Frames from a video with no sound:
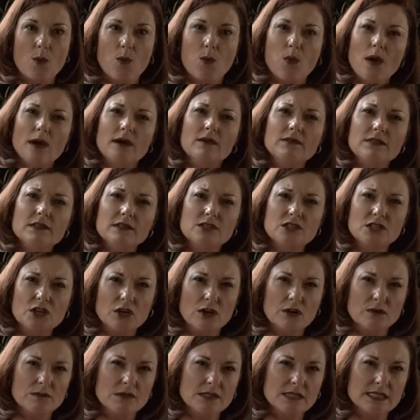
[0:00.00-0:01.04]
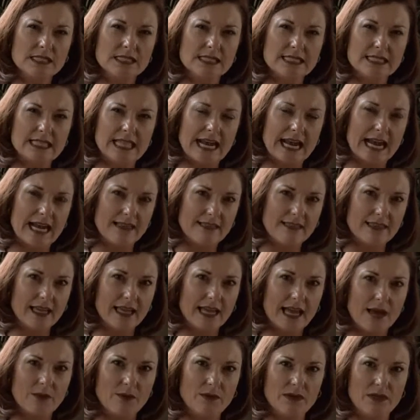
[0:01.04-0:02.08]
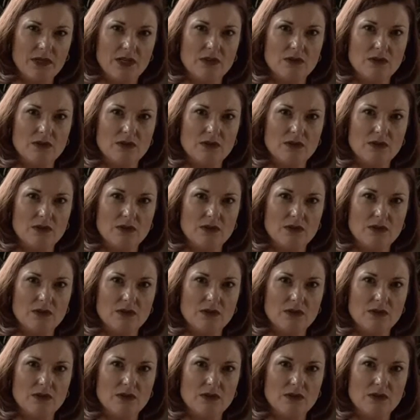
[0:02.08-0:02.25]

one of the terms that I think I would